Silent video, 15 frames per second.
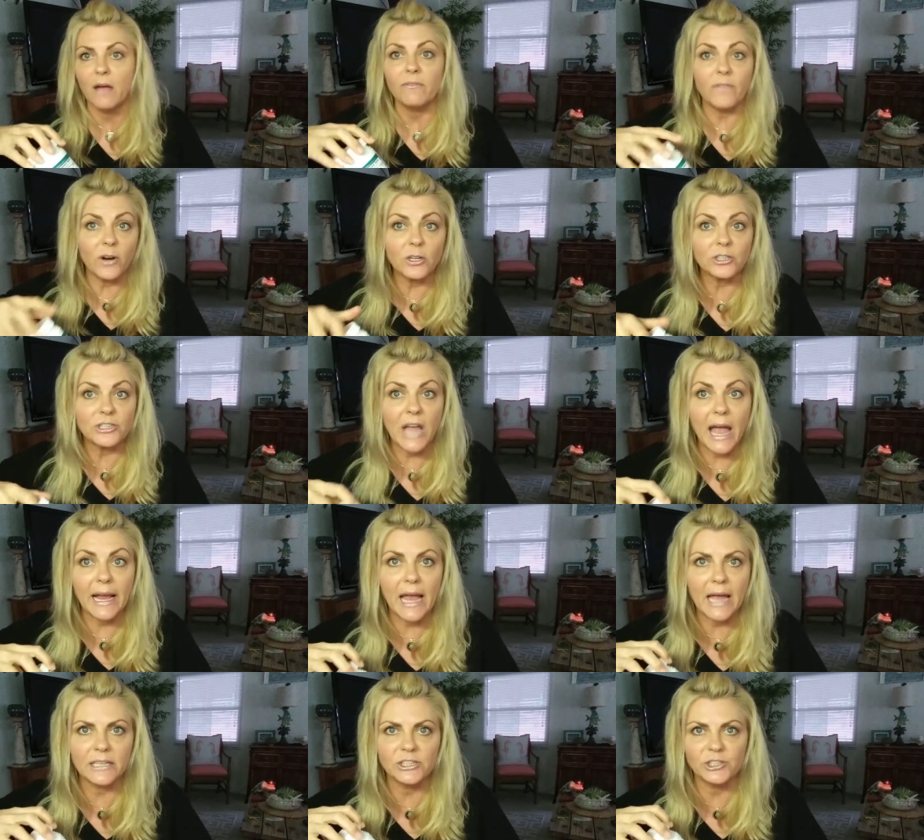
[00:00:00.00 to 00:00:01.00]
First, I
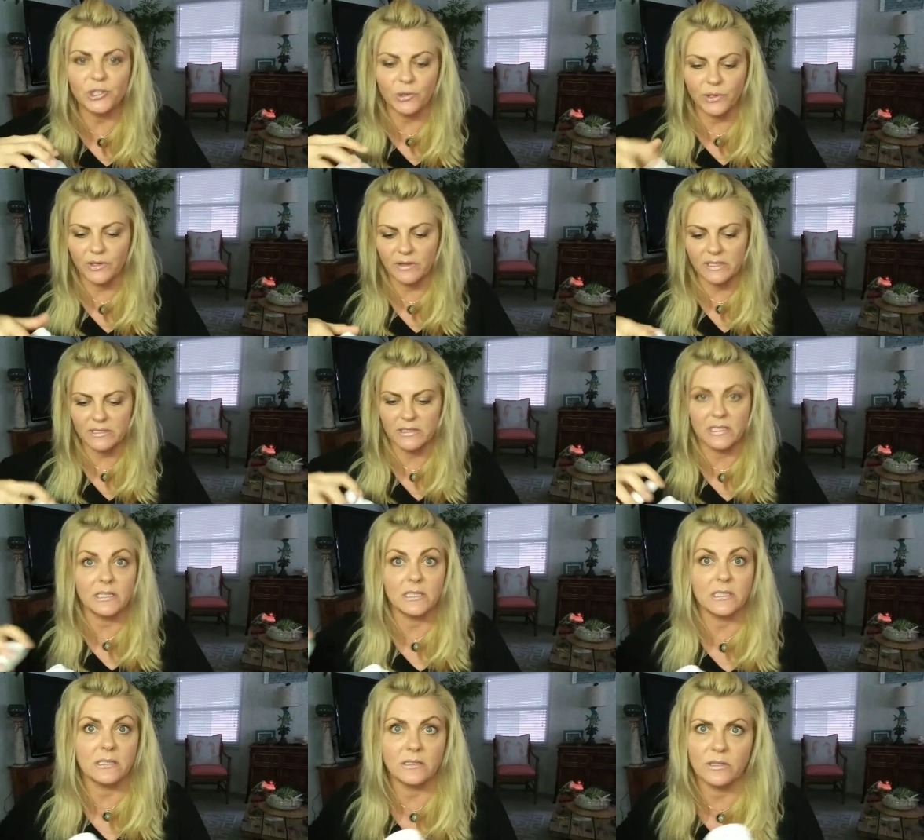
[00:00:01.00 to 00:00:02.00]
got to show you this.
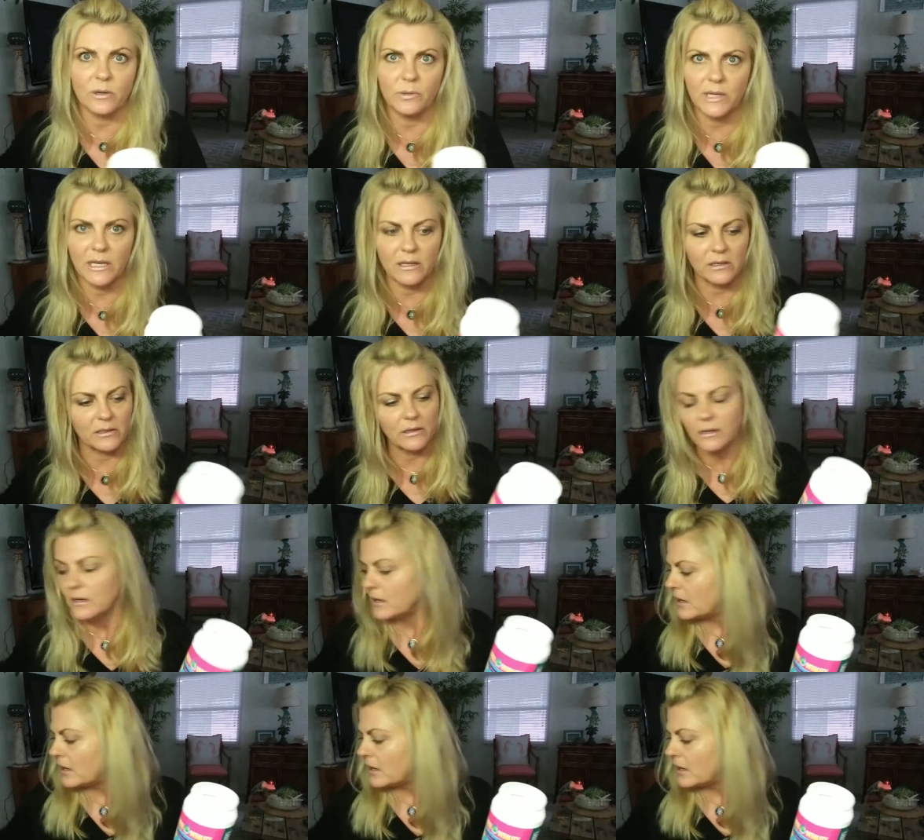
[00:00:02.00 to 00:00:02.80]
This is so killer.